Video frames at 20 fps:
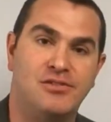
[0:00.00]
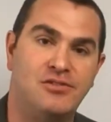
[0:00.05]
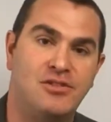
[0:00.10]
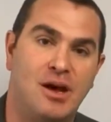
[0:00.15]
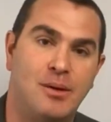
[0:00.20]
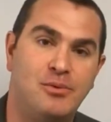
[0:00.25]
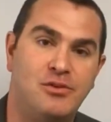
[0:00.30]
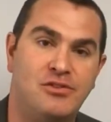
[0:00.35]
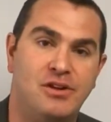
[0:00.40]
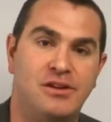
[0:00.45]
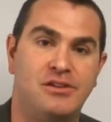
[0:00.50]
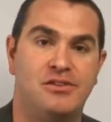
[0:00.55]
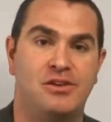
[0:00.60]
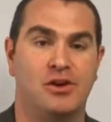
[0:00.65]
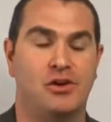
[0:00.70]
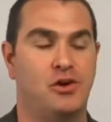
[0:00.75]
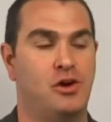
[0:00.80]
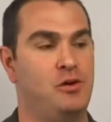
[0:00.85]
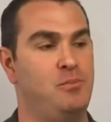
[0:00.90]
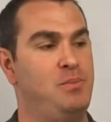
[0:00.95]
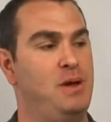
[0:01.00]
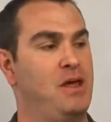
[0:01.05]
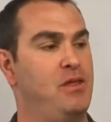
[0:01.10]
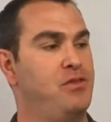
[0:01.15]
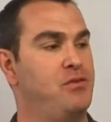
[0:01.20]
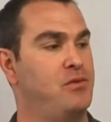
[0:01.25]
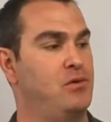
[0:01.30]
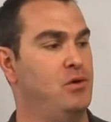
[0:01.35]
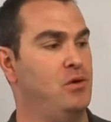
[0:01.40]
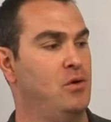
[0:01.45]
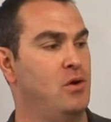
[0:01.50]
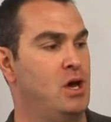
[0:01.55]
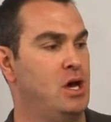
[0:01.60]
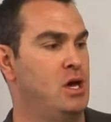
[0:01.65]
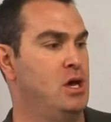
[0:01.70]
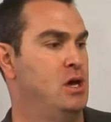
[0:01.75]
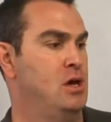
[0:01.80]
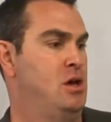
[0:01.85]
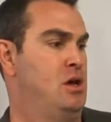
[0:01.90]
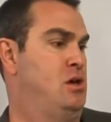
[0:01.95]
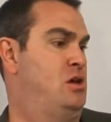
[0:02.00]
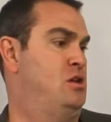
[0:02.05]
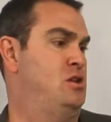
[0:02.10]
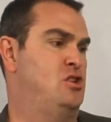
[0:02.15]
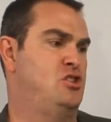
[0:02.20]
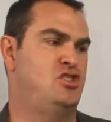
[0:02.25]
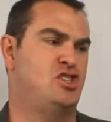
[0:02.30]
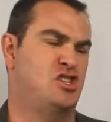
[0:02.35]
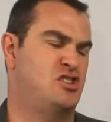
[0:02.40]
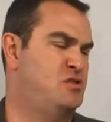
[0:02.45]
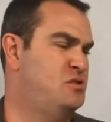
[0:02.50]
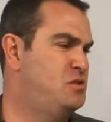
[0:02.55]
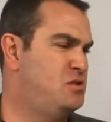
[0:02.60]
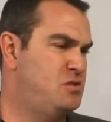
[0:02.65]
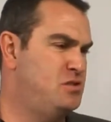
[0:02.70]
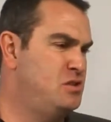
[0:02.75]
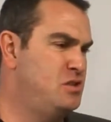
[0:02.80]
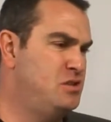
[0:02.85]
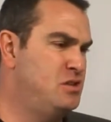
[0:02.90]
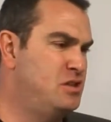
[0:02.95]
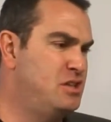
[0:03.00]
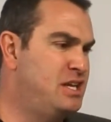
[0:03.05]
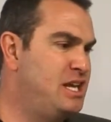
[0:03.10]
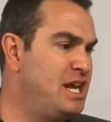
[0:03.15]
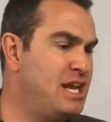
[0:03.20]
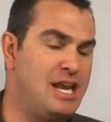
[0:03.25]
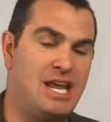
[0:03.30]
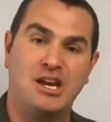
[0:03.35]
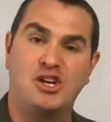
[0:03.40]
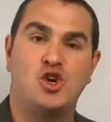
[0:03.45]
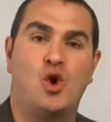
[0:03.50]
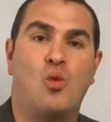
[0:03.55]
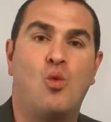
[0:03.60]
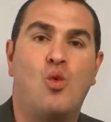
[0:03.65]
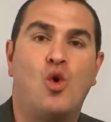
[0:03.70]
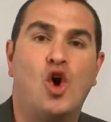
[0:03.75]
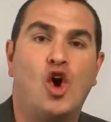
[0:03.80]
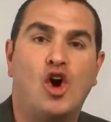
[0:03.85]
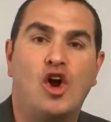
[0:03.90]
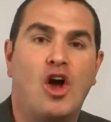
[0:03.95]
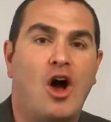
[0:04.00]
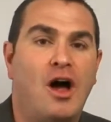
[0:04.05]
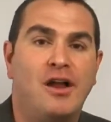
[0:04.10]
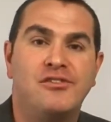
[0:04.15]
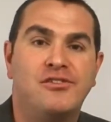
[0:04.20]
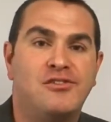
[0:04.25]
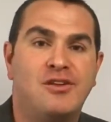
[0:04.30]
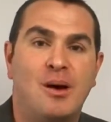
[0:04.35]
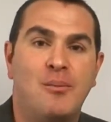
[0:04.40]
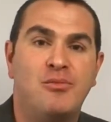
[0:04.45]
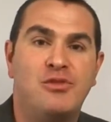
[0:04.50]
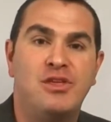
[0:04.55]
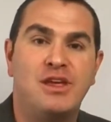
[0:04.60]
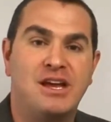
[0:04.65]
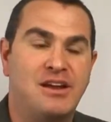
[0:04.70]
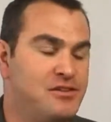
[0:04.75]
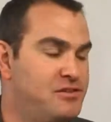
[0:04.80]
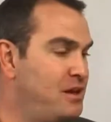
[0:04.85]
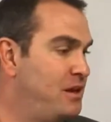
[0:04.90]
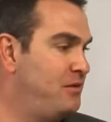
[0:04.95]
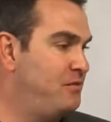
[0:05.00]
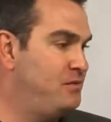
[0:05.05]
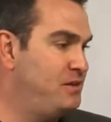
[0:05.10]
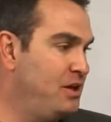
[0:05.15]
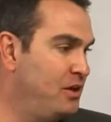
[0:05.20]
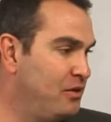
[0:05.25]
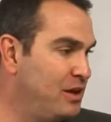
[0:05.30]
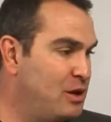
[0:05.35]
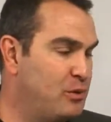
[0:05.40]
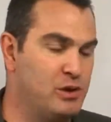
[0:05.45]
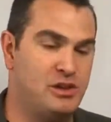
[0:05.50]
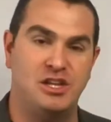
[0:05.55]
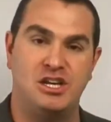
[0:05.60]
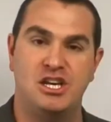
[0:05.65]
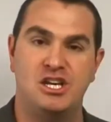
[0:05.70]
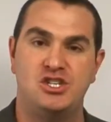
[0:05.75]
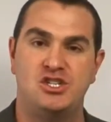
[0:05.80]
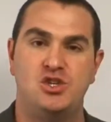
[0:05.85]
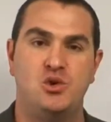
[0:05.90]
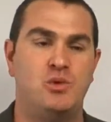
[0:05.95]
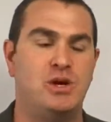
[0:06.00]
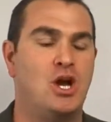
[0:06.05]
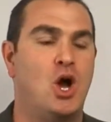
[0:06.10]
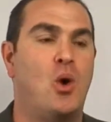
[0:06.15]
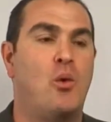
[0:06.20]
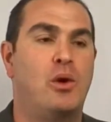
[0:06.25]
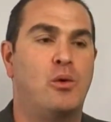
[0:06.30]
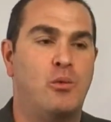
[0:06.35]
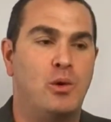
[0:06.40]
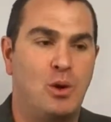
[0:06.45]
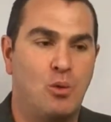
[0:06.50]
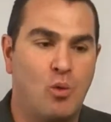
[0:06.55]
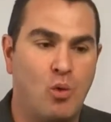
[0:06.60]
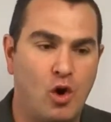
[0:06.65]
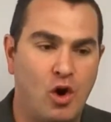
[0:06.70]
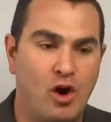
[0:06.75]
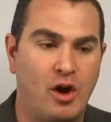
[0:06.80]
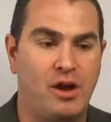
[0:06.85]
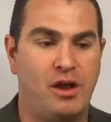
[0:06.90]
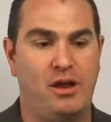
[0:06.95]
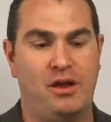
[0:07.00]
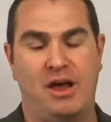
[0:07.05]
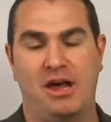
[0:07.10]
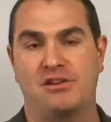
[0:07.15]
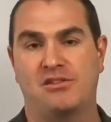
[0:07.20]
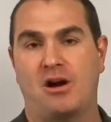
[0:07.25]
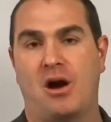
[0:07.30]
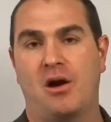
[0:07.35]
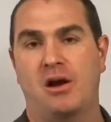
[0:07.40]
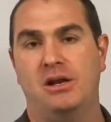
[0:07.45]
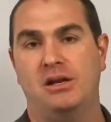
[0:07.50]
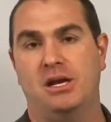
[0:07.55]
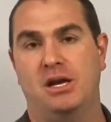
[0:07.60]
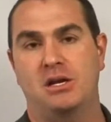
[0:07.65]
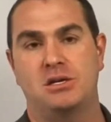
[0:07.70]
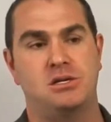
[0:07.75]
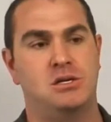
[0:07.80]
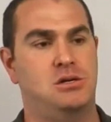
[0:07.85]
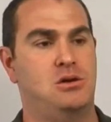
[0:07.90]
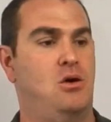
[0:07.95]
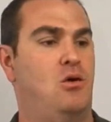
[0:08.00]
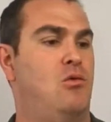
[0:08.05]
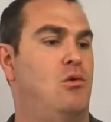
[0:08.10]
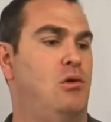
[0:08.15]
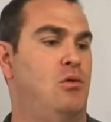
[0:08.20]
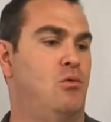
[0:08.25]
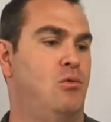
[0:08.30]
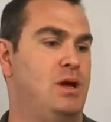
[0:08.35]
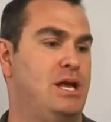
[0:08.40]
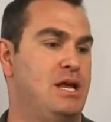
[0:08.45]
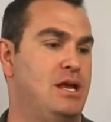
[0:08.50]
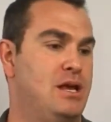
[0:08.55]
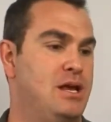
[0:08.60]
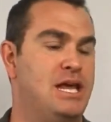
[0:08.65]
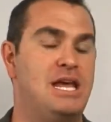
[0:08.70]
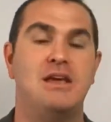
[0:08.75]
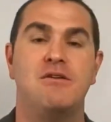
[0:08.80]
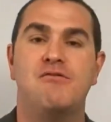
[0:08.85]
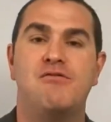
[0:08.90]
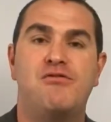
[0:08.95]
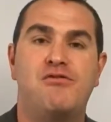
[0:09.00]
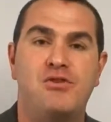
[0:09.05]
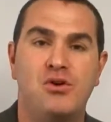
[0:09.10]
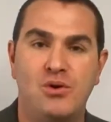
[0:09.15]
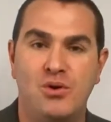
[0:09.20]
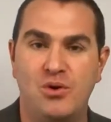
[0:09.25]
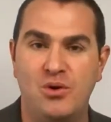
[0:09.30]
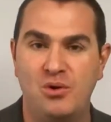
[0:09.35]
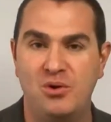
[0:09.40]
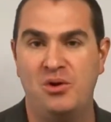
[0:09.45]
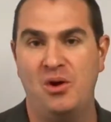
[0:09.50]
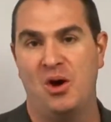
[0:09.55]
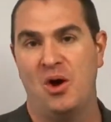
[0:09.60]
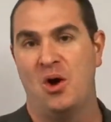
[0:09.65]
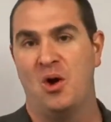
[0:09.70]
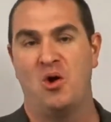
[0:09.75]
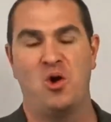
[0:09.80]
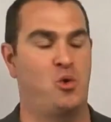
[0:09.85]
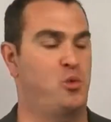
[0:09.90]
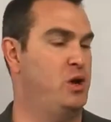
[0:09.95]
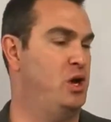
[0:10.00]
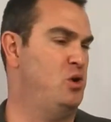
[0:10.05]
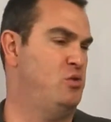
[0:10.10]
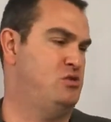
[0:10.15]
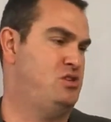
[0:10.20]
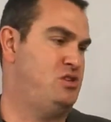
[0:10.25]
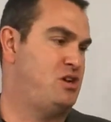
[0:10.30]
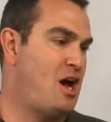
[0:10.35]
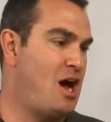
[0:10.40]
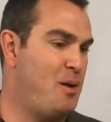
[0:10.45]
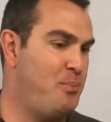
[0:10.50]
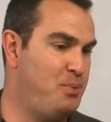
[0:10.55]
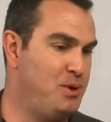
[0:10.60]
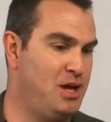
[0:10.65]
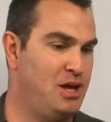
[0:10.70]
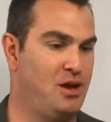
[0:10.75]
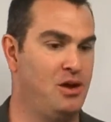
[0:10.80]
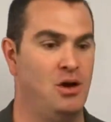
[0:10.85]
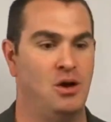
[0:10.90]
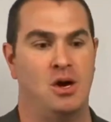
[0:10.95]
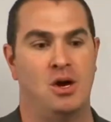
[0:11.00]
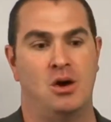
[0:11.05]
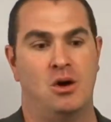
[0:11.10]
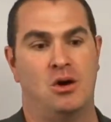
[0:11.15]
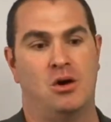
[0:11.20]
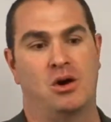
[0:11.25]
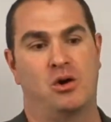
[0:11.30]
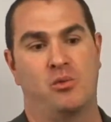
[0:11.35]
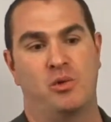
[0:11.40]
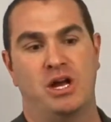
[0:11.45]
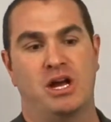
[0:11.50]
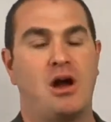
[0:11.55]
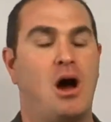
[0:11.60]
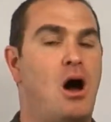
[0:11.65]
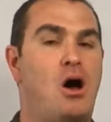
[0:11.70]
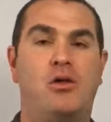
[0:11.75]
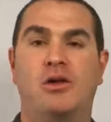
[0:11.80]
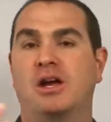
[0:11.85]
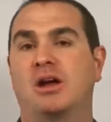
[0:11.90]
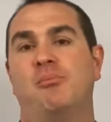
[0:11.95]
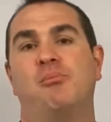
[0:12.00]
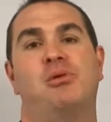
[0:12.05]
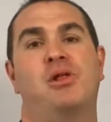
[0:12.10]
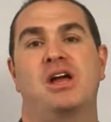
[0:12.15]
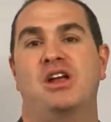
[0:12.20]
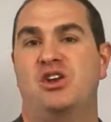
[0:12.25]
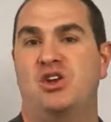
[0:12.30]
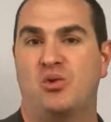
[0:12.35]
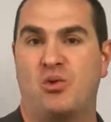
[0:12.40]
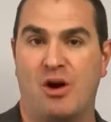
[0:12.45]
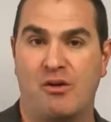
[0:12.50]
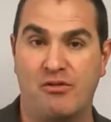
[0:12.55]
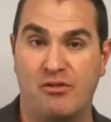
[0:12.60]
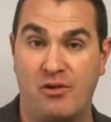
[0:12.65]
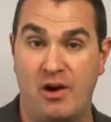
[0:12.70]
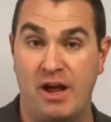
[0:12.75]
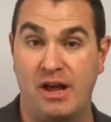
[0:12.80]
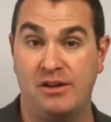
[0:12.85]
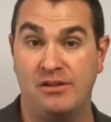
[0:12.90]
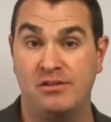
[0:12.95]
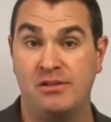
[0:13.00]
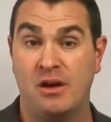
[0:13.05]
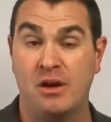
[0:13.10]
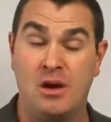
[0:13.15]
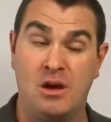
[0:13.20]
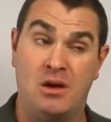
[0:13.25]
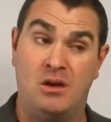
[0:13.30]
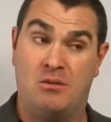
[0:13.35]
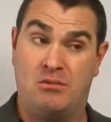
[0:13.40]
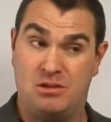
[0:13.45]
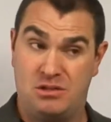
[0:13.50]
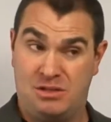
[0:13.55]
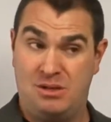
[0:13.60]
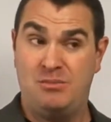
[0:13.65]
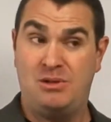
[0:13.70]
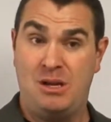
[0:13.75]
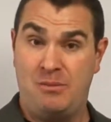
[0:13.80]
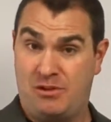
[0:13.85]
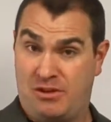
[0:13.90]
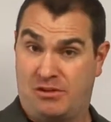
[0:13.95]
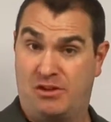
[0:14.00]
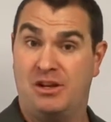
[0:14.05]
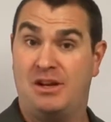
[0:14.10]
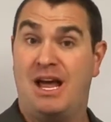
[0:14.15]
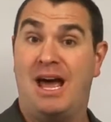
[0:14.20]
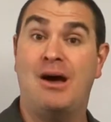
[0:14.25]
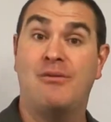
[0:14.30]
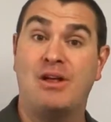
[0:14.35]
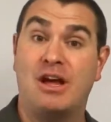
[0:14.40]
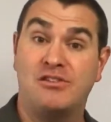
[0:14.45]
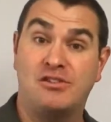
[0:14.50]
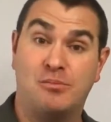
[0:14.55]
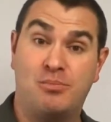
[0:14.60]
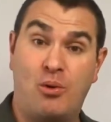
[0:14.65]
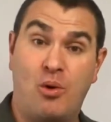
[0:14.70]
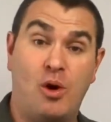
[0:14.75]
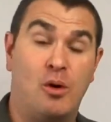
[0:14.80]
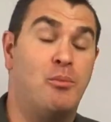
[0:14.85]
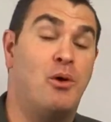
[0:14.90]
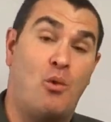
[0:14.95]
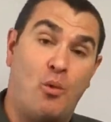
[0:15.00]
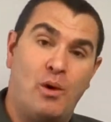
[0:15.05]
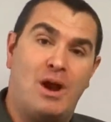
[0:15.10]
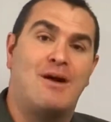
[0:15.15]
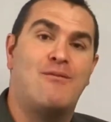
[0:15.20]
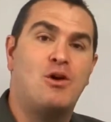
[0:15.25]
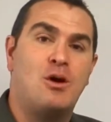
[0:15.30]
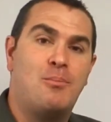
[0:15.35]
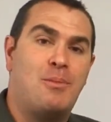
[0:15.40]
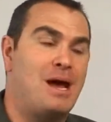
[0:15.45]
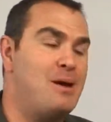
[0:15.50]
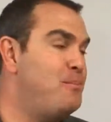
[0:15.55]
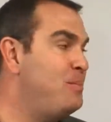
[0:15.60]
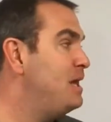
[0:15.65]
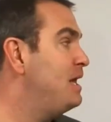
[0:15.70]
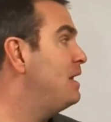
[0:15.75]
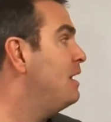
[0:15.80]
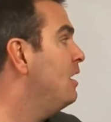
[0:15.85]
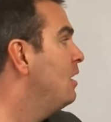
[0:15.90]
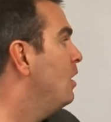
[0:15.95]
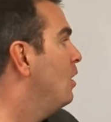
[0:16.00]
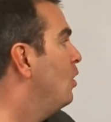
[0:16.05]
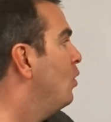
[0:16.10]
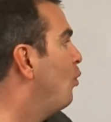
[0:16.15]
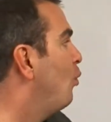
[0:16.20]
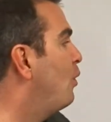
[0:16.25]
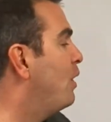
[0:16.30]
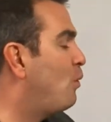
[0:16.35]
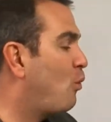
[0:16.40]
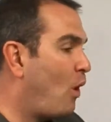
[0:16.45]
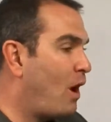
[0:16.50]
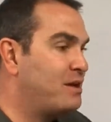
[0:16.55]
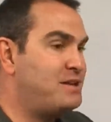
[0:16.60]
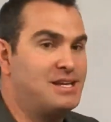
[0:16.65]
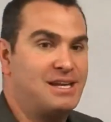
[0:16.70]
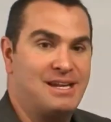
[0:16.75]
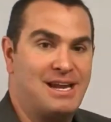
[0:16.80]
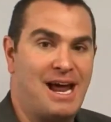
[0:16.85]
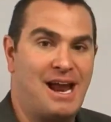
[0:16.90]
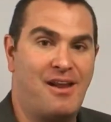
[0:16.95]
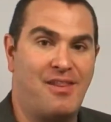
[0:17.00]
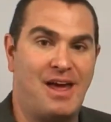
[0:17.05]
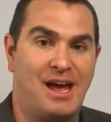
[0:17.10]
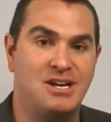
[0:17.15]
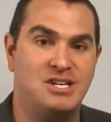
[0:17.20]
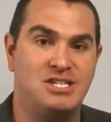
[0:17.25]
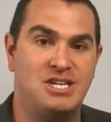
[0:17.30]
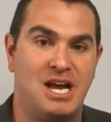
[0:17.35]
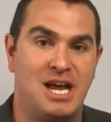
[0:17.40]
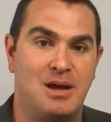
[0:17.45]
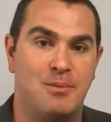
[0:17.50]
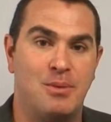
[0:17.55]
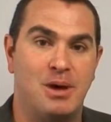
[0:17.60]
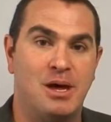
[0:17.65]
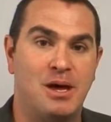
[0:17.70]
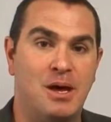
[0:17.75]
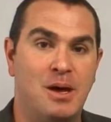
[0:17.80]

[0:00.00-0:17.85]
substance, it could be through just getting to work on something instead of dealing with the issue. We go and we work as our addiction, or we eat food, or we go shopping, or we call and complain to our friends. Sometimes it's good to have that support, but whatever it might be, we want to get out of that shame.